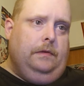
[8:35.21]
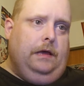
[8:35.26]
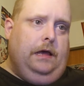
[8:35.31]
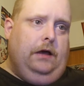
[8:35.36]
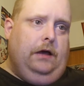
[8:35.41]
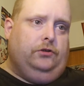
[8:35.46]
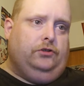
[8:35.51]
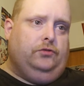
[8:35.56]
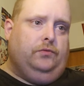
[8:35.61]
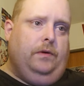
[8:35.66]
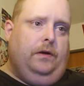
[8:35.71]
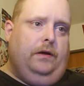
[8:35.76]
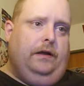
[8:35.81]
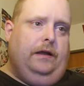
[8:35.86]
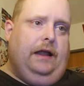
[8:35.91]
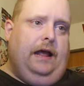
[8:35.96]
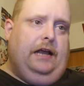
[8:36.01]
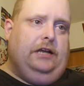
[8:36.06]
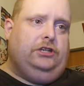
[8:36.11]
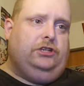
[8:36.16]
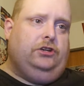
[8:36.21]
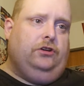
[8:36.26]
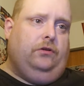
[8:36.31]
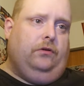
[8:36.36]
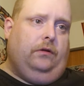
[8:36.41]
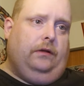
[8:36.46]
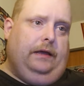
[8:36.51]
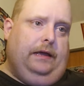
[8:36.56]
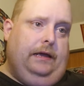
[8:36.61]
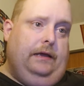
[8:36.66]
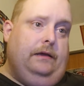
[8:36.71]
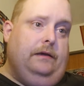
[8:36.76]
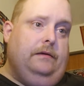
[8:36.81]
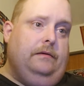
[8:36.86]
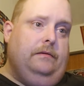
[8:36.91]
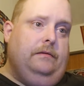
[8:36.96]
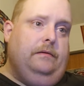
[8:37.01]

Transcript: Elsewhere in the National League,